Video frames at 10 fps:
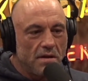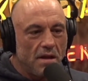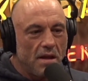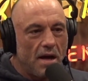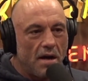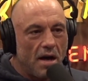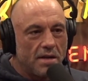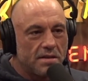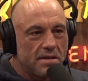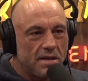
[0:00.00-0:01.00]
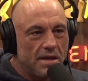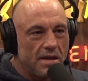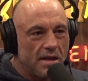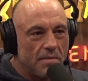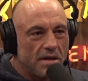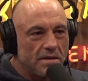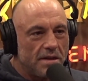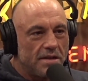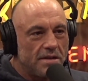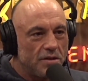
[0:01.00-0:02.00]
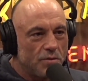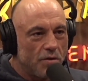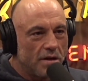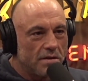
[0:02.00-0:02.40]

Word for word: us thinking about the 1820s.